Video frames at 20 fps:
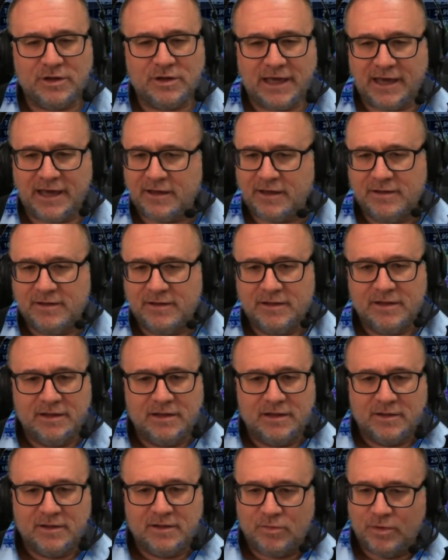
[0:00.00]
UK,
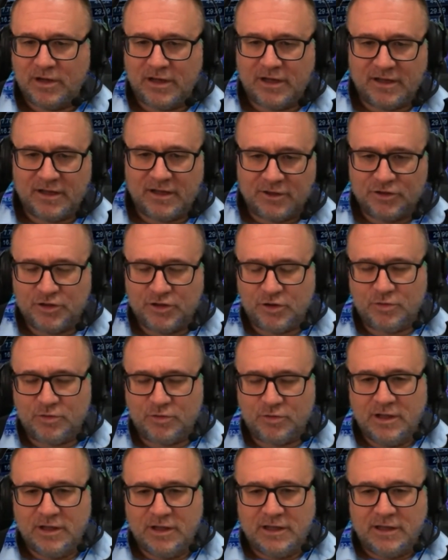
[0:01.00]
where you